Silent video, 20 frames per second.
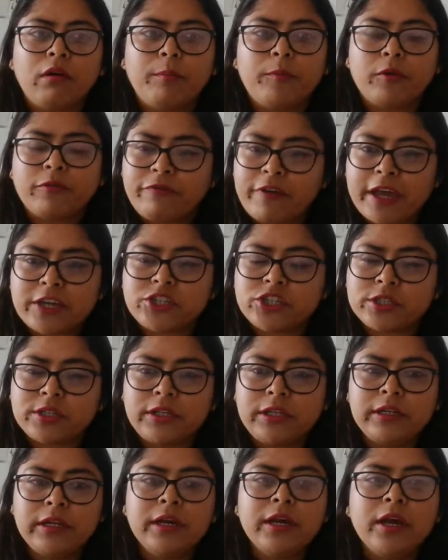
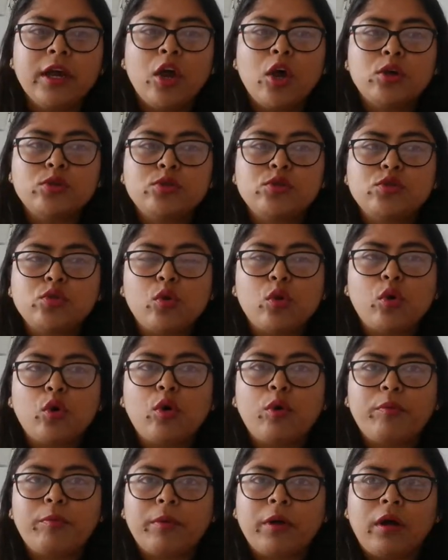professional,
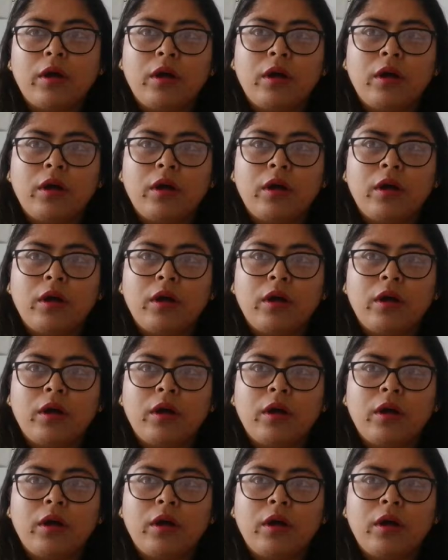so